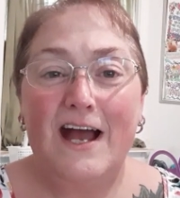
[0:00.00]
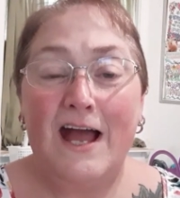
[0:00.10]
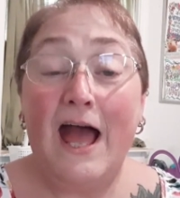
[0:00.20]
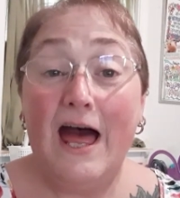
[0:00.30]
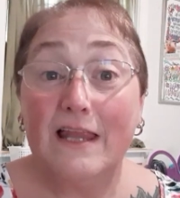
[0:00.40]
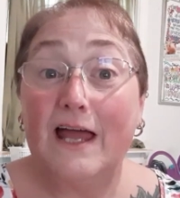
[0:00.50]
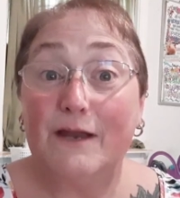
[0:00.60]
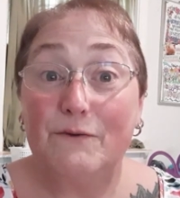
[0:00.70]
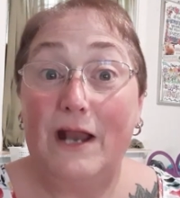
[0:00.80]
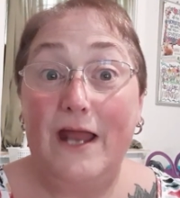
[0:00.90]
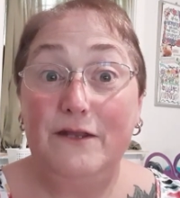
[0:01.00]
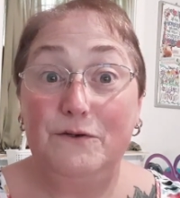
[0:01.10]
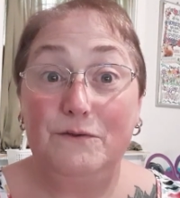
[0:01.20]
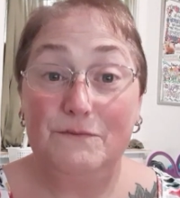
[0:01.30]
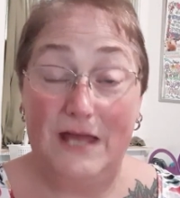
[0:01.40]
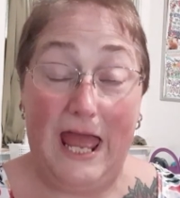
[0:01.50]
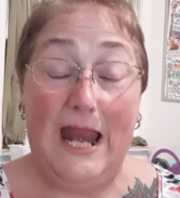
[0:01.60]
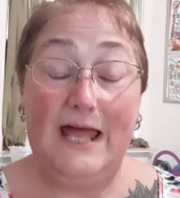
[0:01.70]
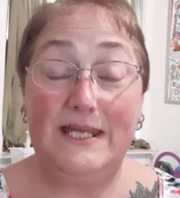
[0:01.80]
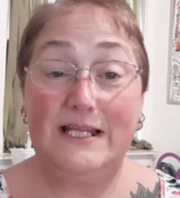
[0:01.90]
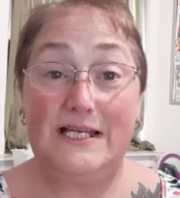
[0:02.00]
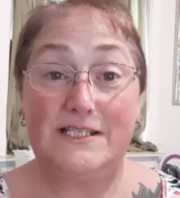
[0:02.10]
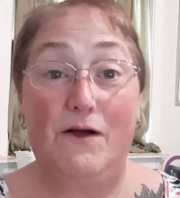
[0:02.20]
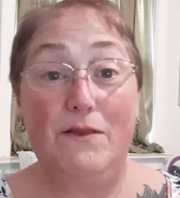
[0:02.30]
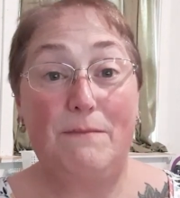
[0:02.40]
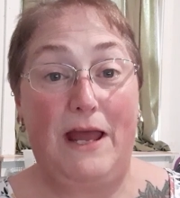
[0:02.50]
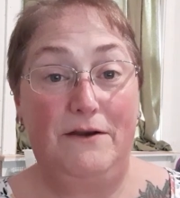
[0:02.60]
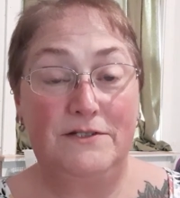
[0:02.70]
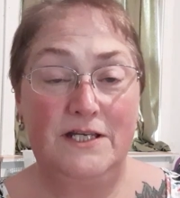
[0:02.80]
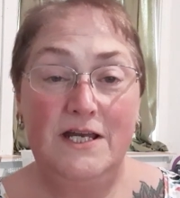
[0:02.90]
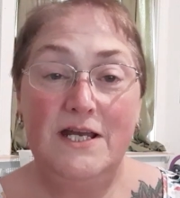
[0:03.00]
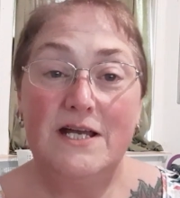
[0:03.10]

I like what I do. And I think that's all that matters.